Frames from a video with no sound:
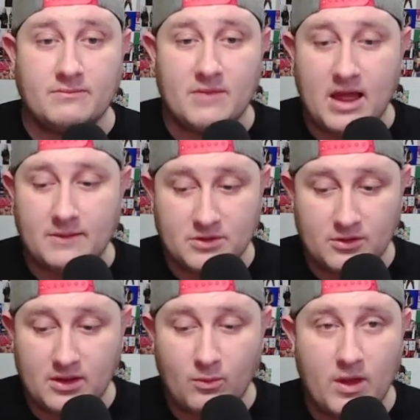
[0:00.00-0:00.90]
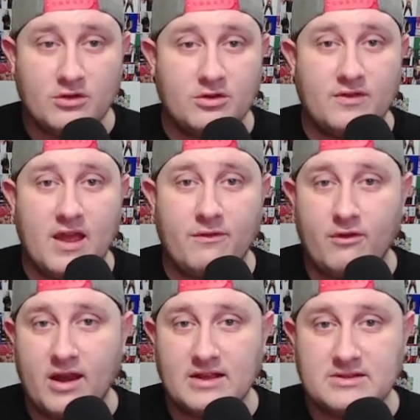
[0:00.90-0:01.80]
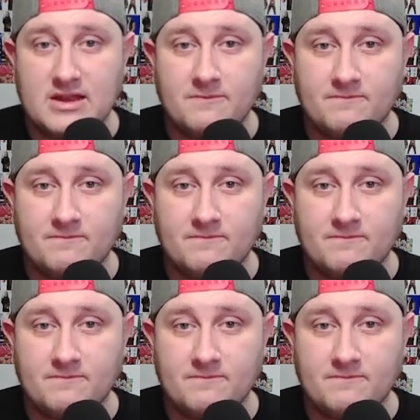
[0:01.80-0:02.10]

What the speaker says: Absolutely well done there for NXT.